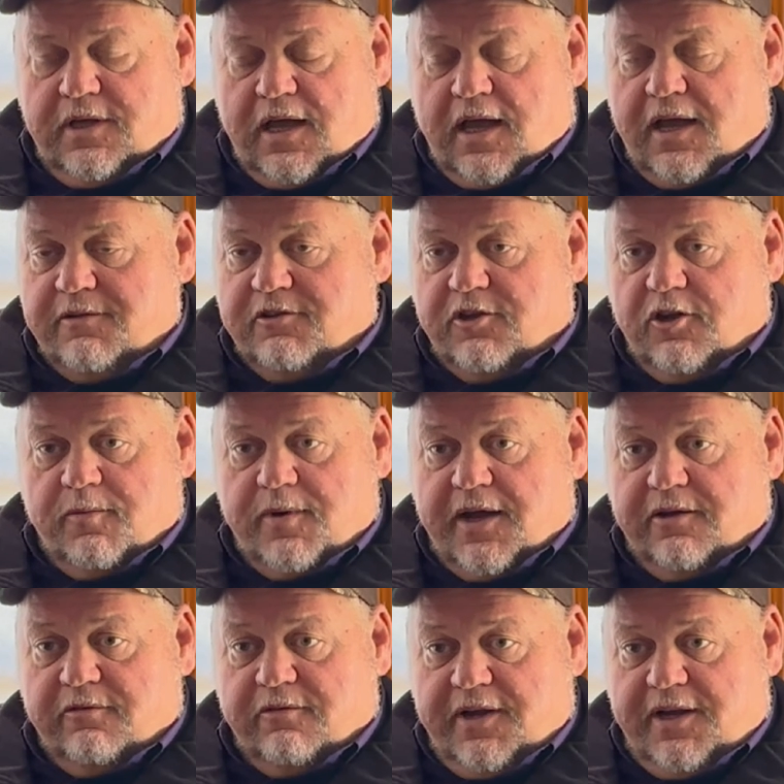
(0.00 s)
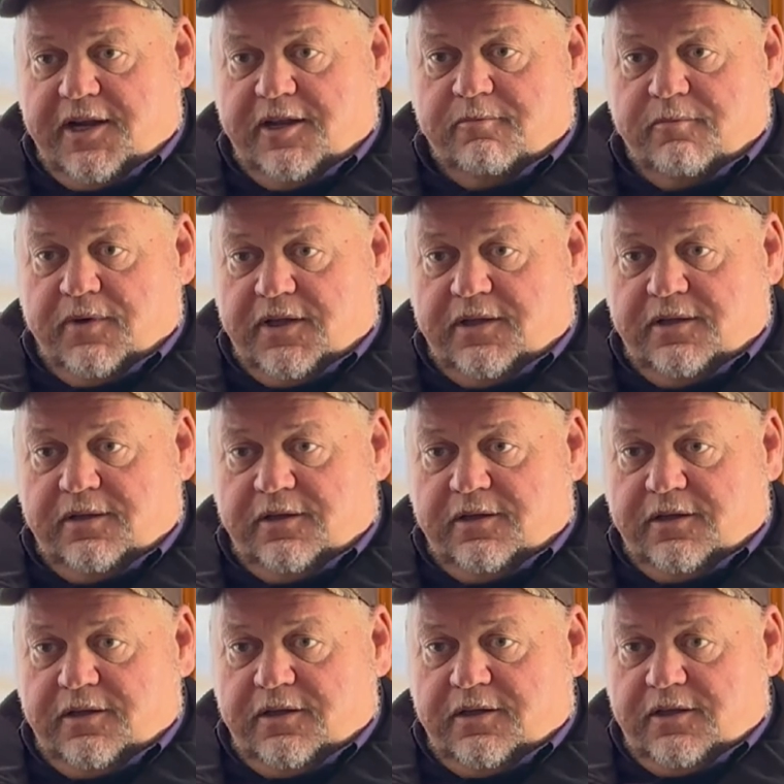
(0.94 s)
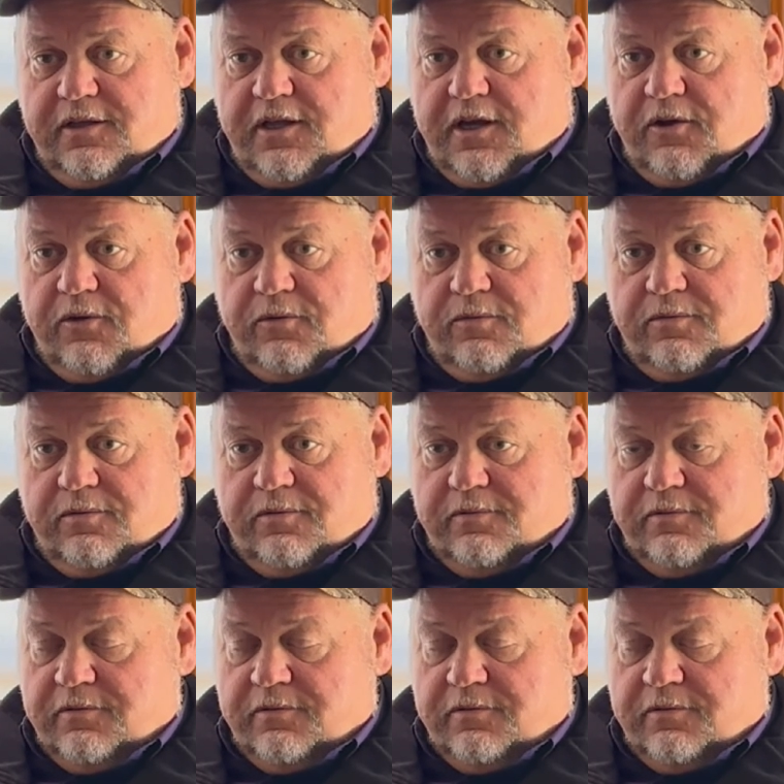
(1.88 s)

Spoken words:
I have to go back and read it, but you know,